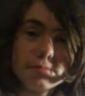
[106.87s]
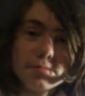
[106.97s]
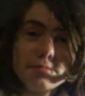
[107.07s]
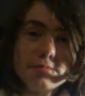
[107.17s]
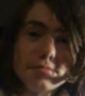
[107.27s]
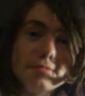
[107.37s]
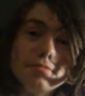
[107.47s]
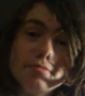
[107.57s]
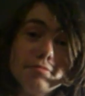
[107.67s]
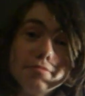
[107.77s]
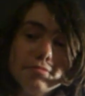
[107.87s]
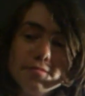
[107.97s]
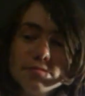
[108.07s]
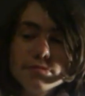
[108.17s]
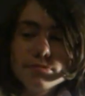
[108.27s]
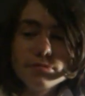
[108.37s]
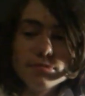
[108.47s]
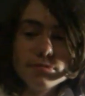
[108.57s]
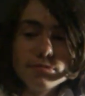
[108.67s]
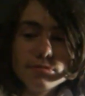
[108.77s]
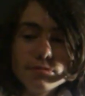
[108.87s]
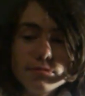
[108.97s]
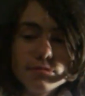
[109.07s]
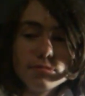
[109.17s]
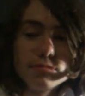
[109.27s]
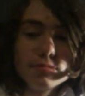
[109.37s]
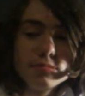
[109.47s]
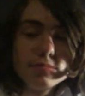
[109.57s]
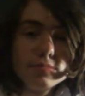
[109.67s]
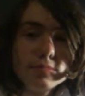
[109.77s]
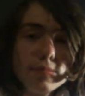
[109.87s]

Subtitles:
Nothing is said.